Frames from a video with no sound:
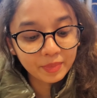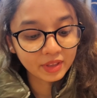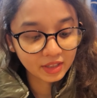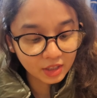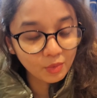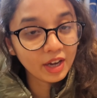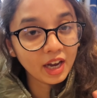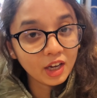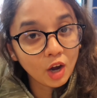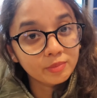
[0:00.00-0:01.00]
This is why
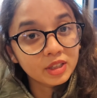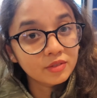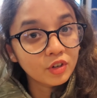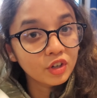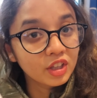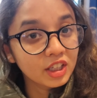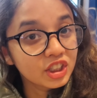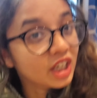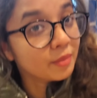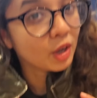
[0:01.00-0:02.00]
I opted for the chicken